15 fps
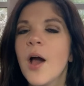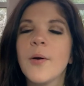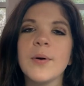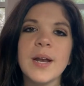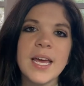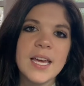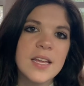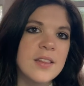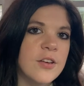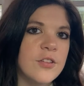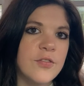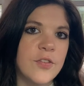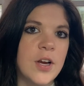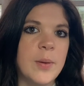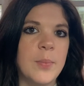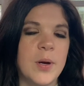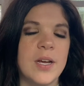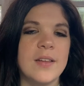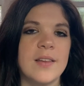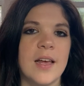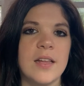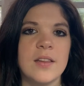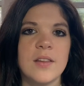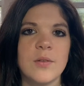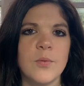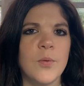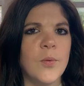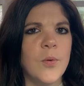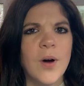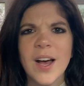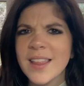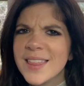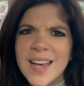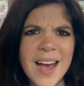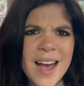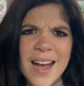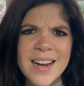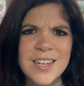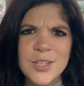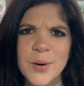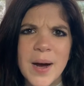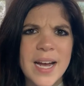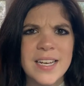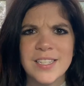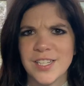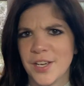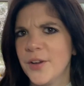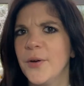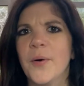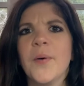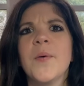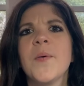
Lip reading: when I get those free presets, what the heck do I do?